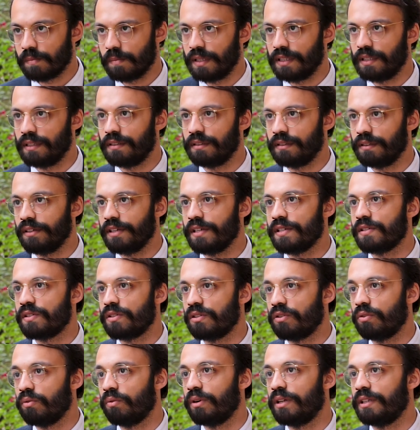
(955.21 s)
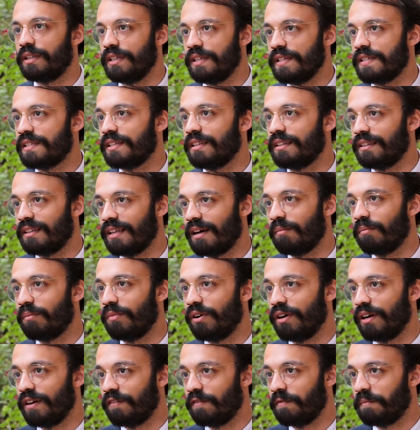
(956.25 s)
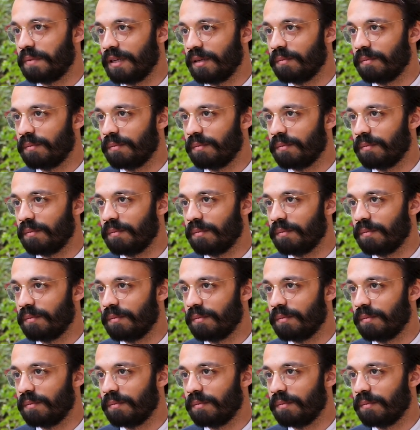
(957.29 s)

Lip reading: but at least to a decent number of